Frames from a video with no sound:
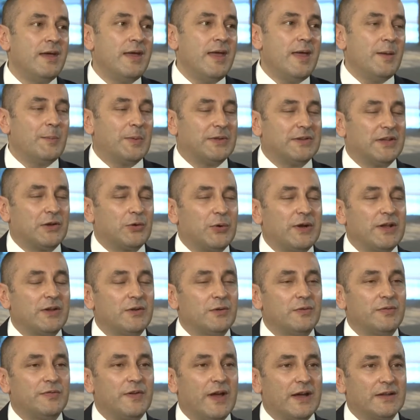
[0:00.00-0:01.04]
But the
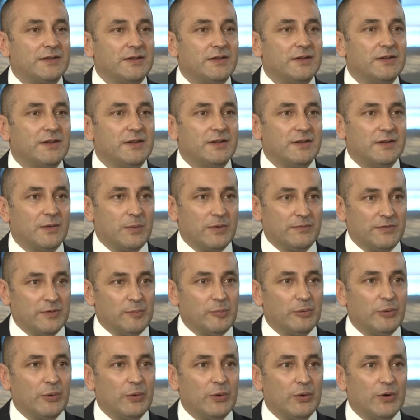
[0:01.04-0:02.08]
critical factor that we've
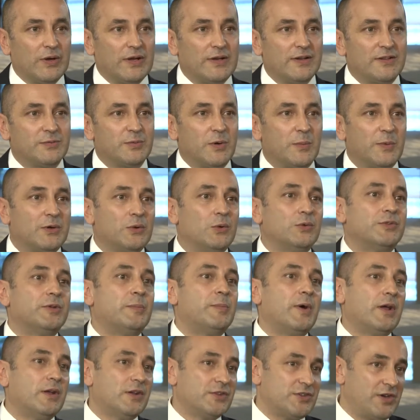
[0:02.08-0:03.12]
deployed is what we call
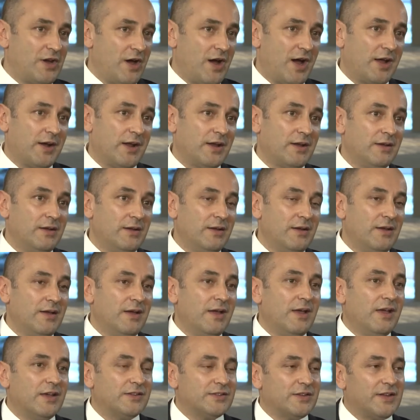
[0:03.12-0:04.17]
topology hiding.
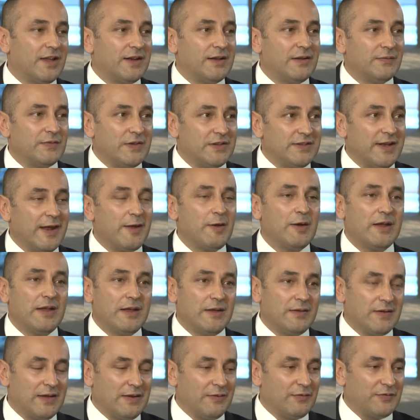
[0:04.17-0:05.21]
So that
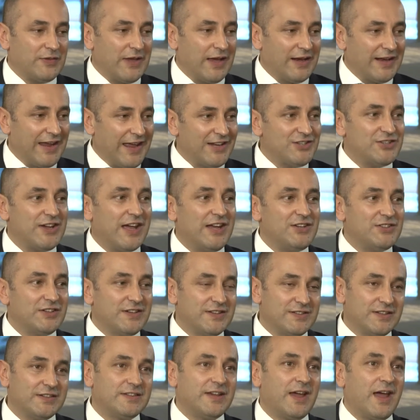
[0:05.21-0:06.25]
if that edge agent
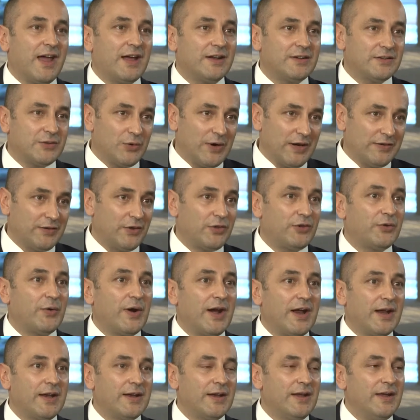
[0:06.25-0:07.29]
is attacked or under
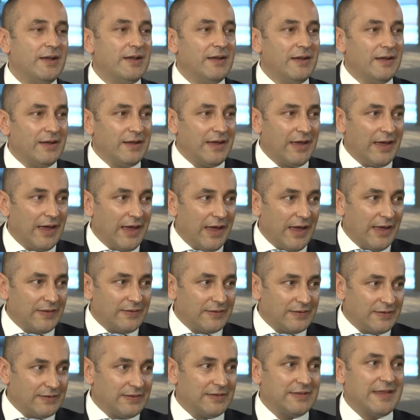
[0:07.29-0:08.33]
threat,
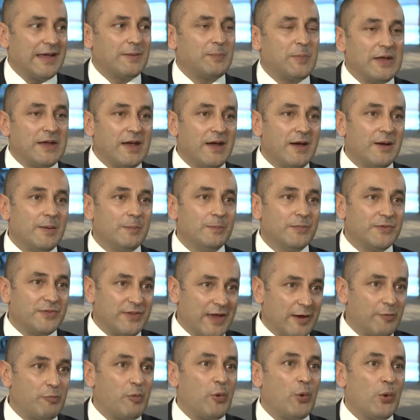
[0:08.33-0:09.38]
that becomes
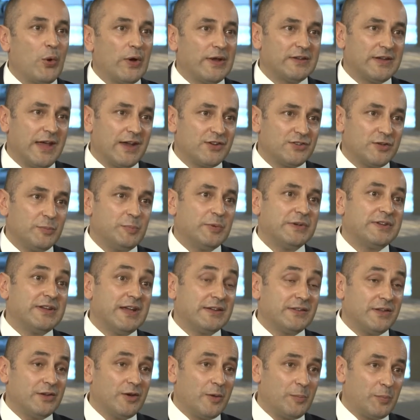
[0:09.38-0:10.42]
that point to actually
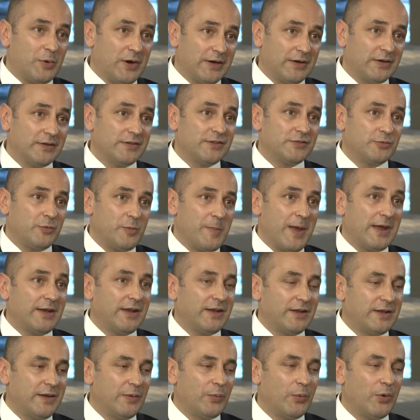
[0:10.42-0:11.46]
protect the operator's remaining
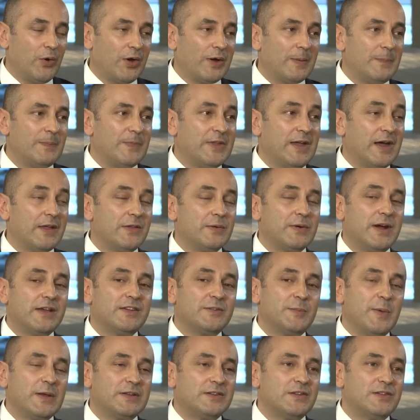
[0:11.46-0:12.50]
network. The other
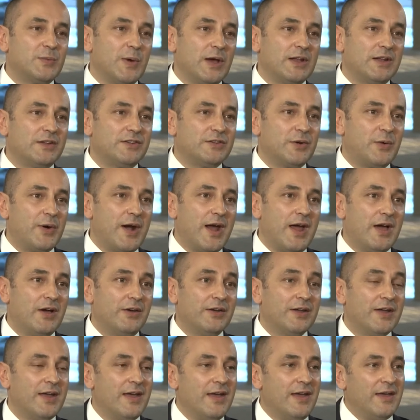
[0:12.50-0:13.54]
aspect as well is
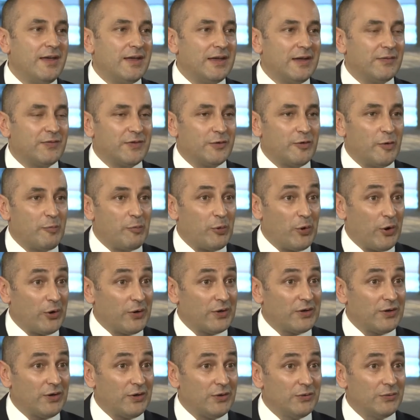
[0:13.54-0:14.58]
around if there are
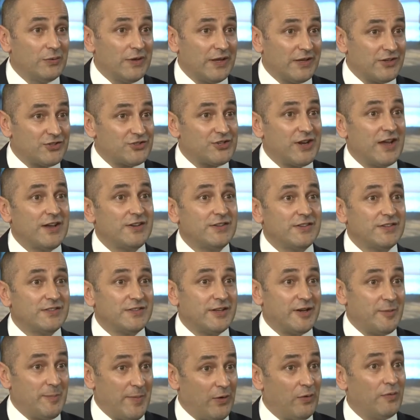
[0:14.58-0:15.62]
protocol exchanges that
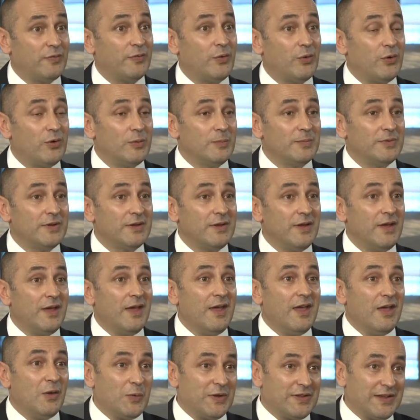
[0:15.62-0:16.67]
are malformed,
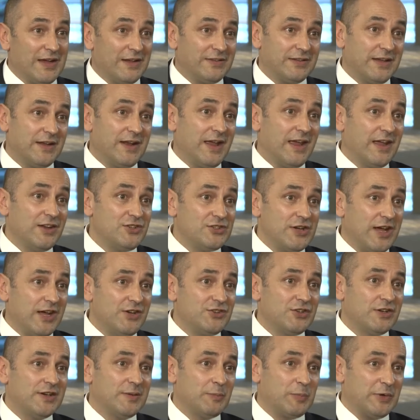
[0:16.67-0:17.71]
without that edge
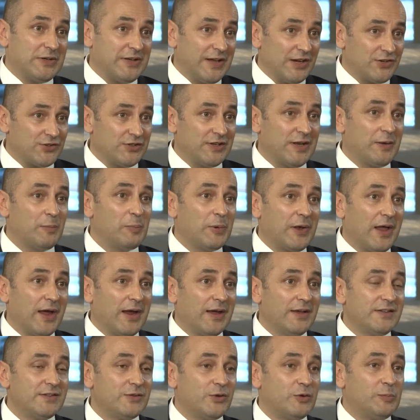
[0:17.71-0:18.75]
agent protection in
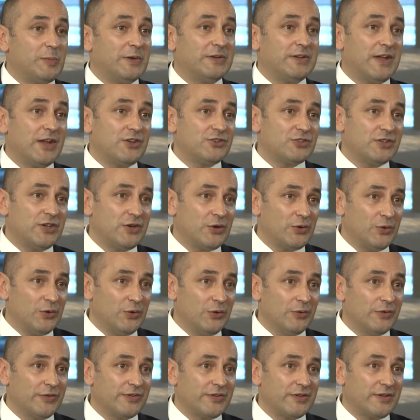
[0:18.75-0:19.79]
place, could potentially
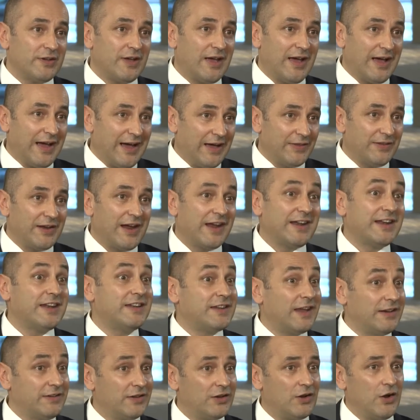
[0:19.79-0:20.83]
cause other
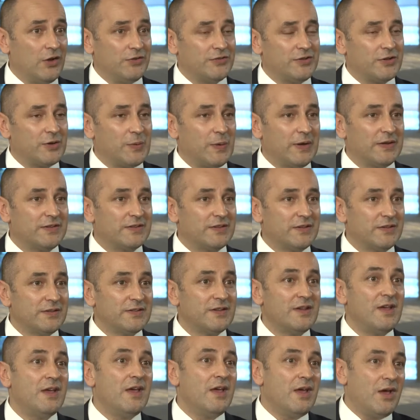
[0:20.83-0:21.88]
unintended consequences
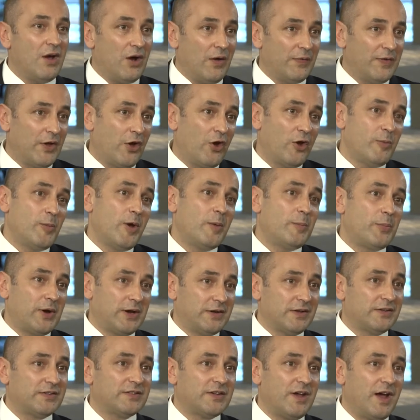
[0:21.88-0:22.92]
on the home
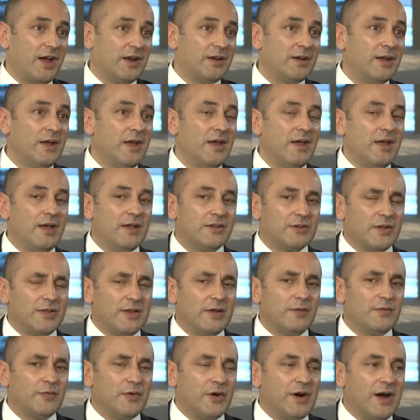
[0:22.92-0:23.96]
operator's side. So I
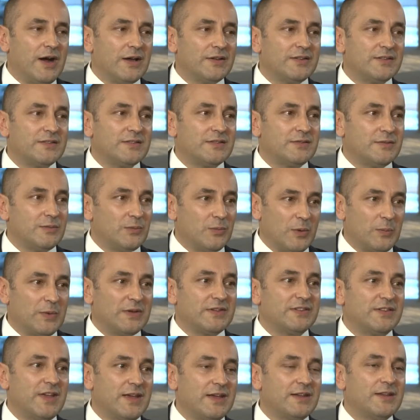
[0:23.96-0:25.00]
think for us, what we're
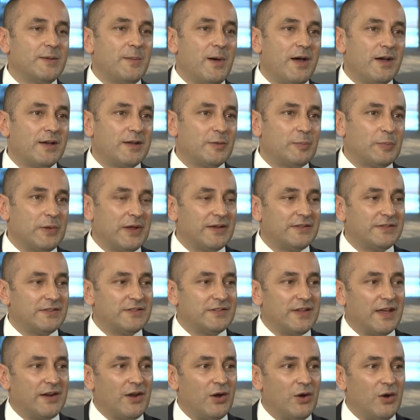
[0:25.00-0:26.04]
seeing in the marketplace is
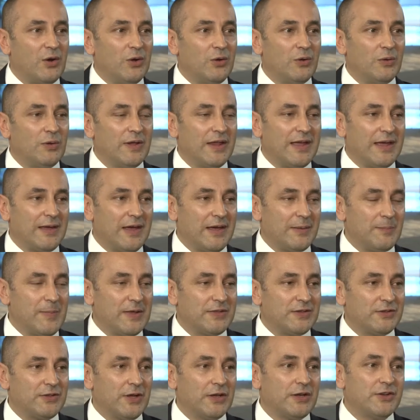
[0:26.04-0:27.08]
that whole
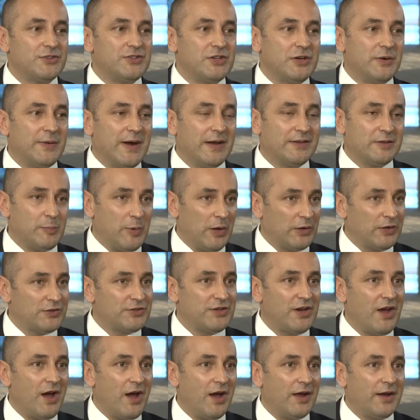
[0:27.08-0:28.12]
methodology around
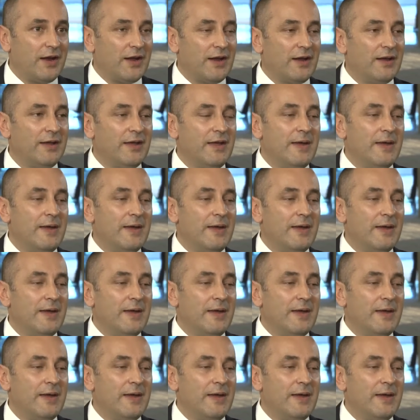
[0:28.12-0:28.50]
topology hiding